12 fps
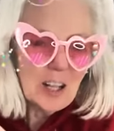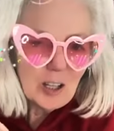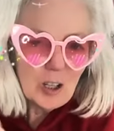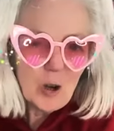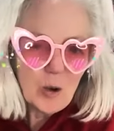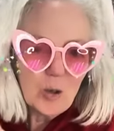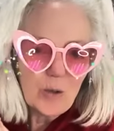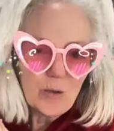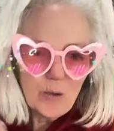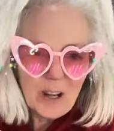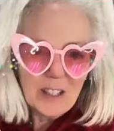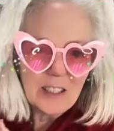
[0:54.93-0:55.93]
hello to
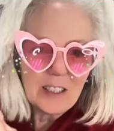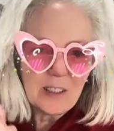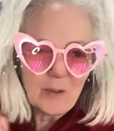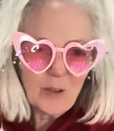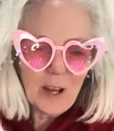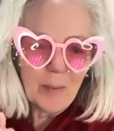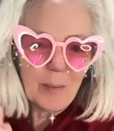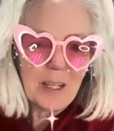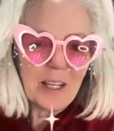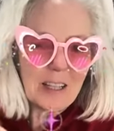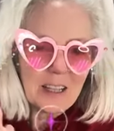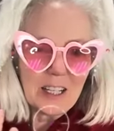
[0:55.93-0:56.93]
friends and
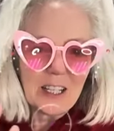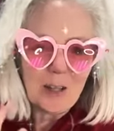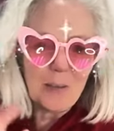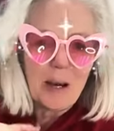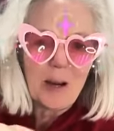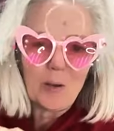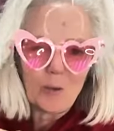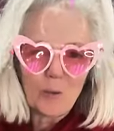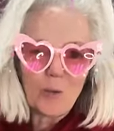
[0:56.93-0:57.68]
family and thinking about